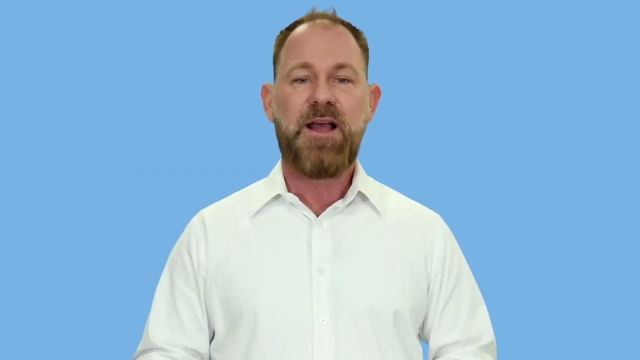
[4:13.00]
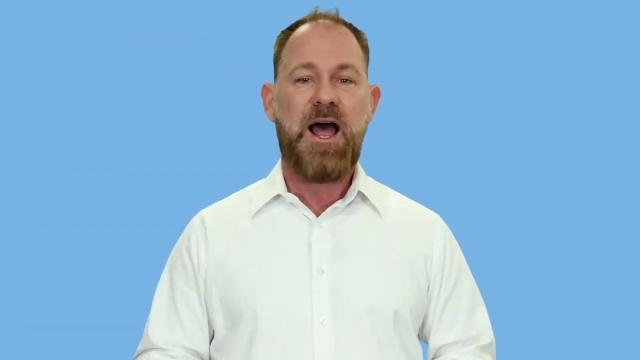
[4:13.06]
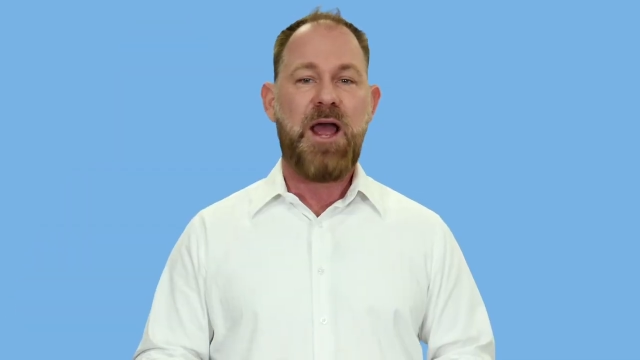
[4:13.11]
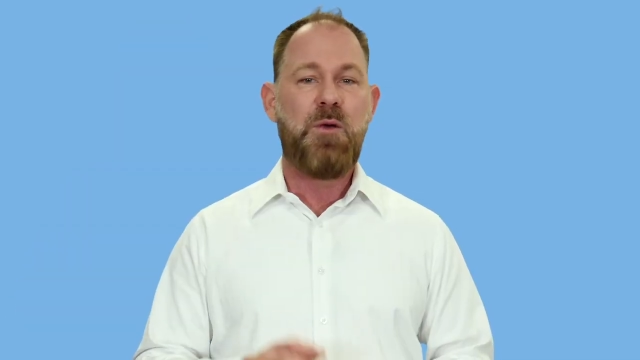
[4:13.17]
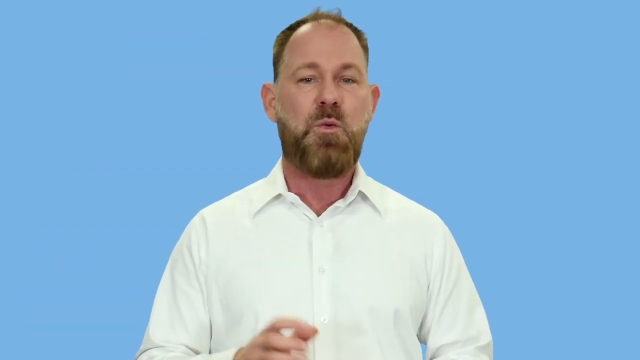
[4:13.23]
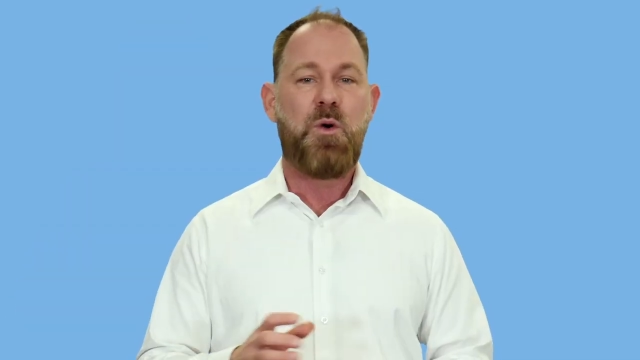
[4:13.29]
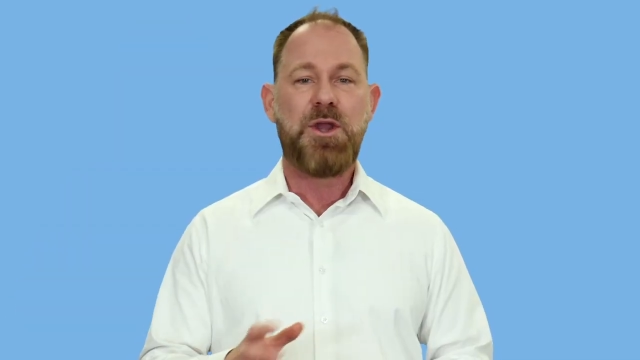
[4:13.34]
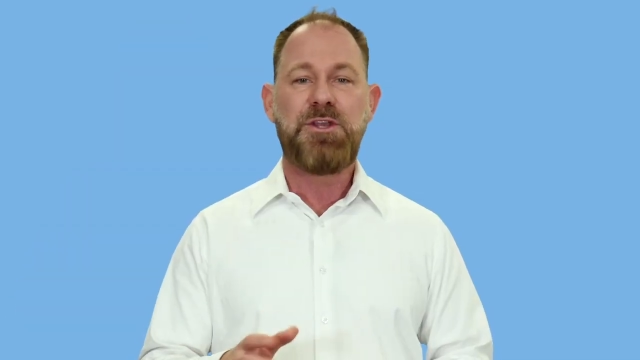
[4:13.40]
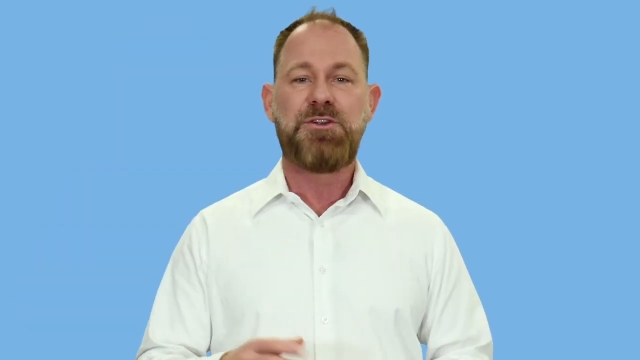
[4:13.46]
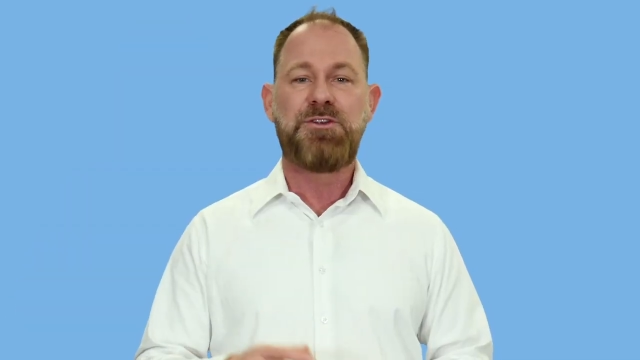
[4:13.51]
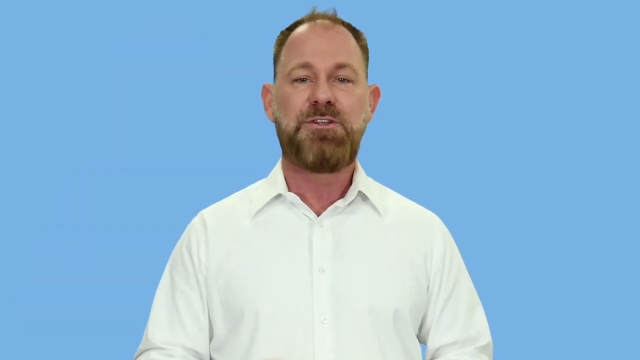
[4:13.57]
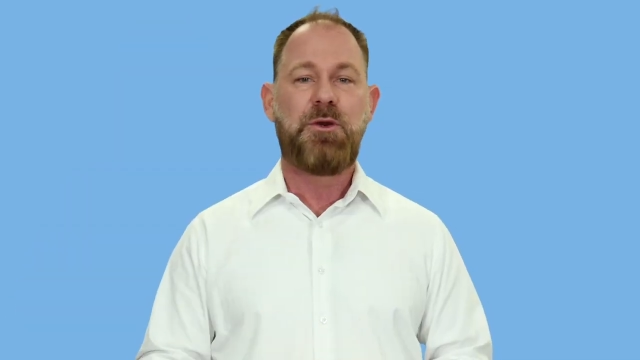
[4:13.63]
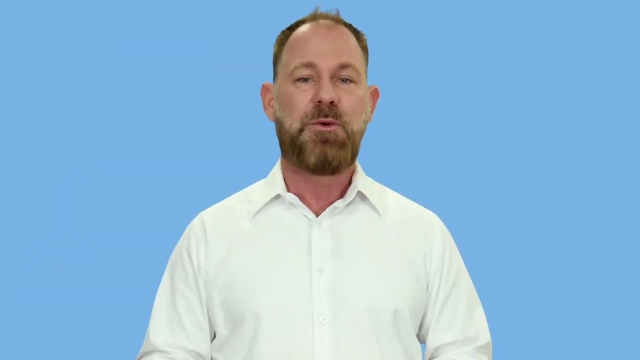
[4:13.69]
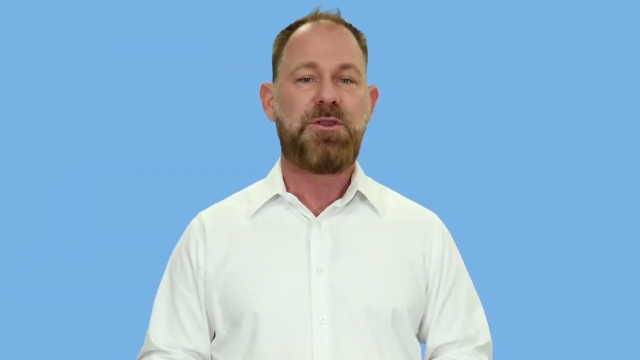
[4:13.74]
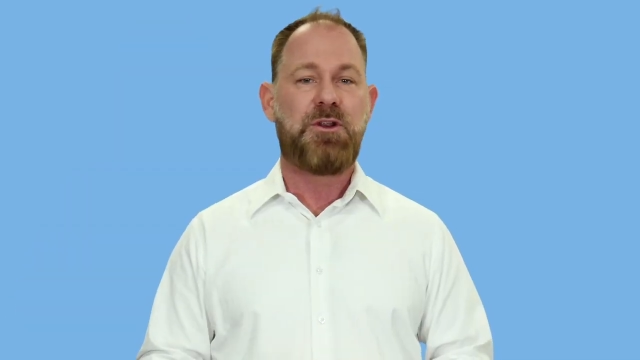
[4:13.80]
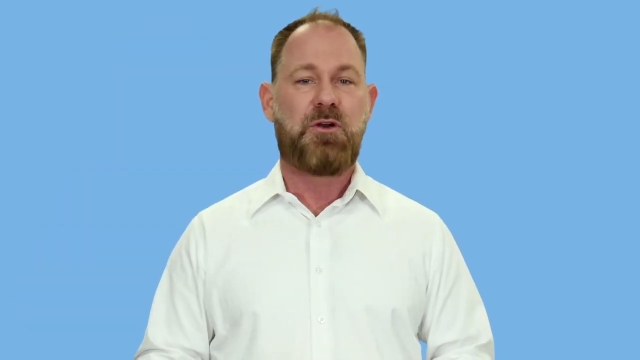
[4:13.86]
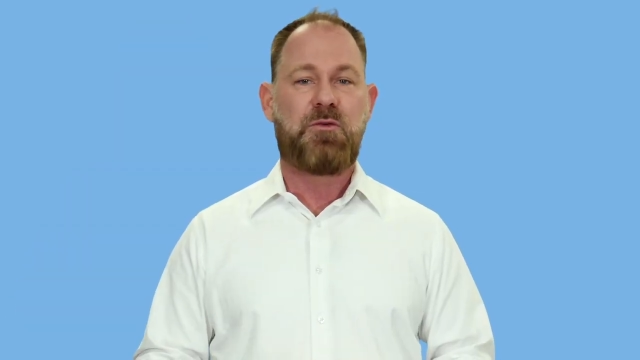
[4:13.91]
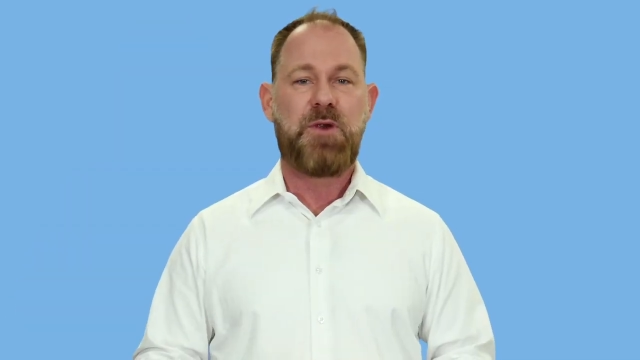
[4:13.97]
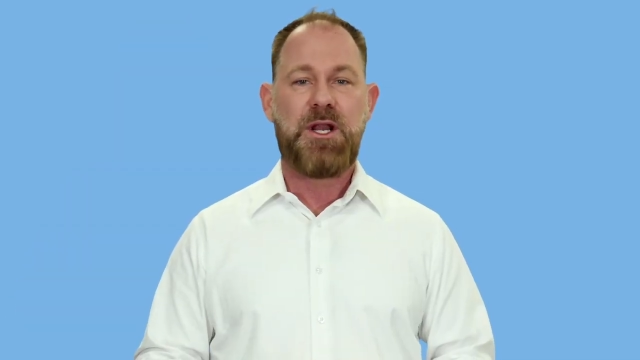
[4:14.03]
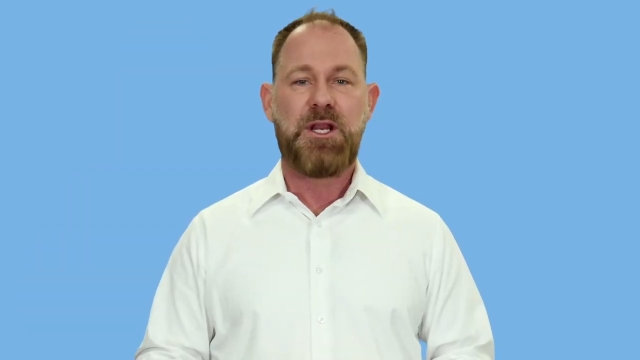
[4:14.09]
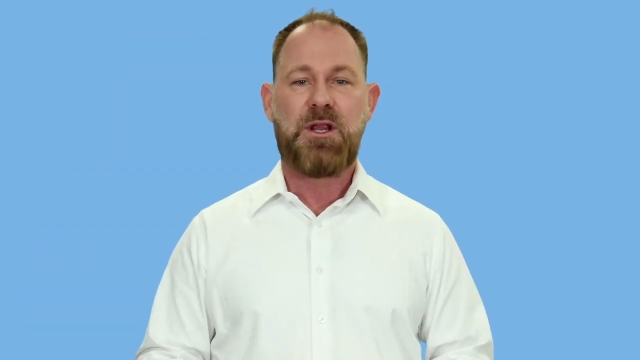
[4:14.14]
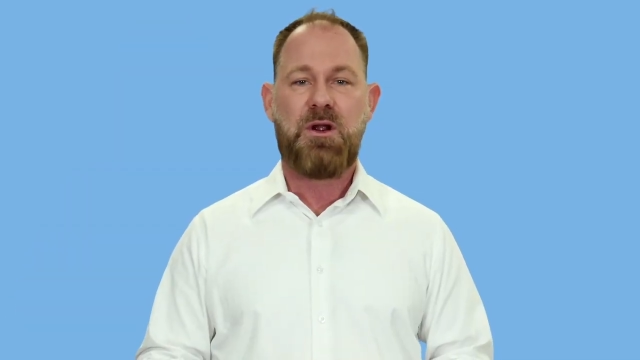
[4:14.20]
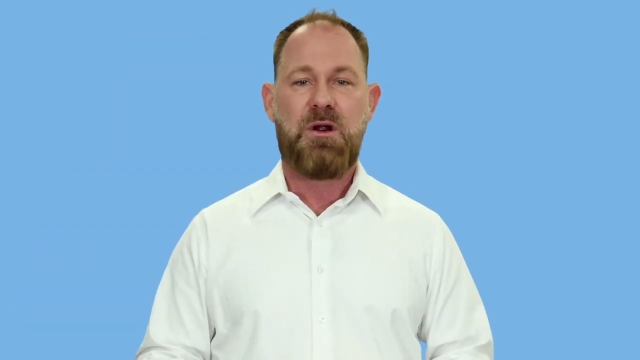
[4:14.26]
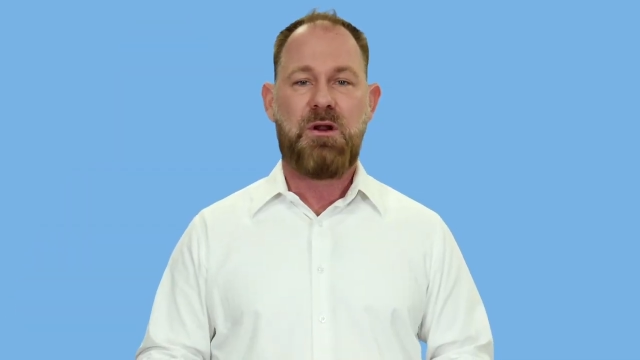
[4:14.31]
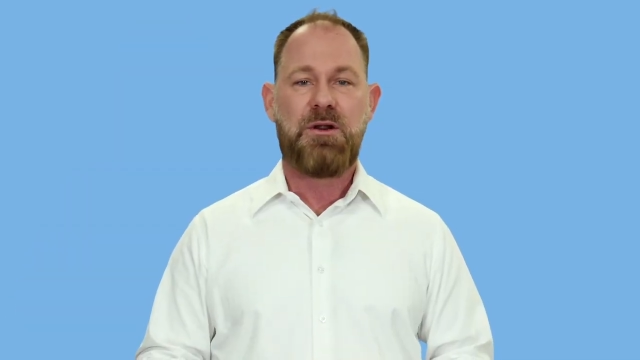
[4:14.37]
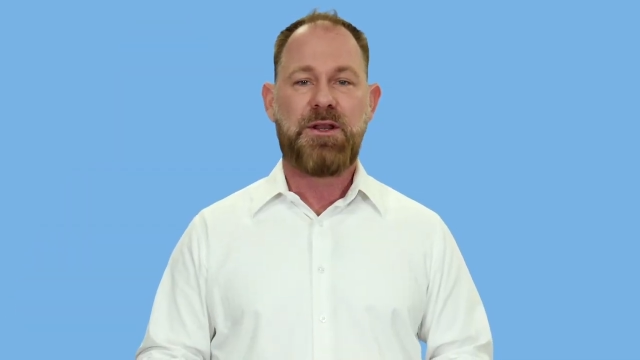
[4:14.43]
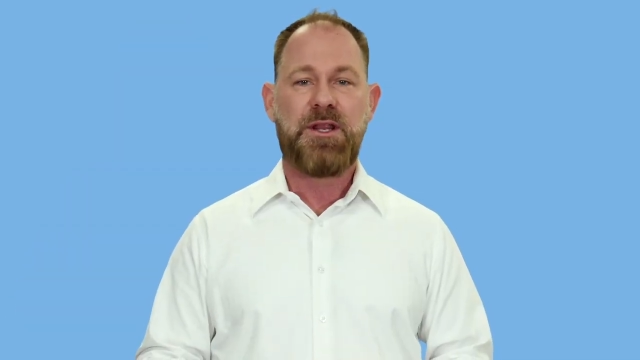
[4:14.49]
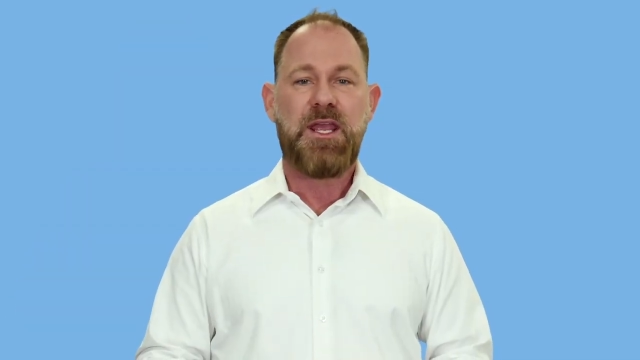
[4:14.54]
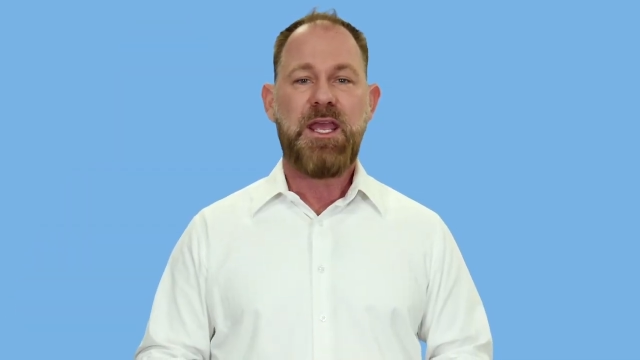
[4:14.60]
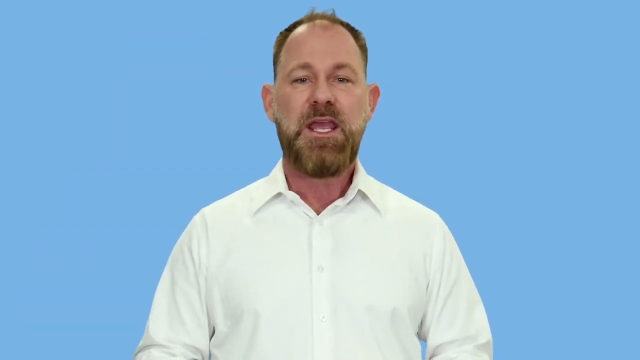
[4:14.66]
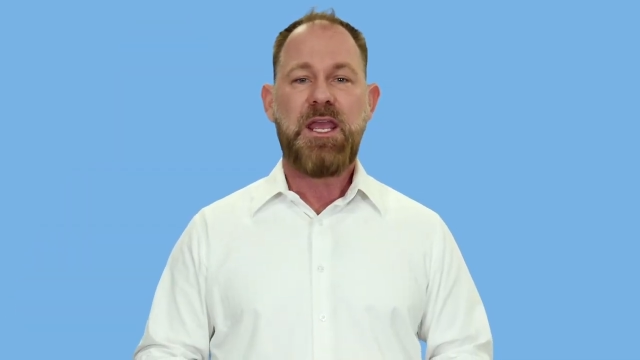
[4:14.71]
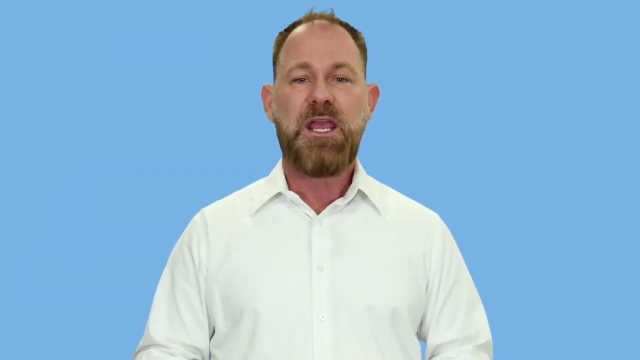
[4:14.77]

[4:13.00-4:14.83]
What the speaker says: I want you to do with your credit card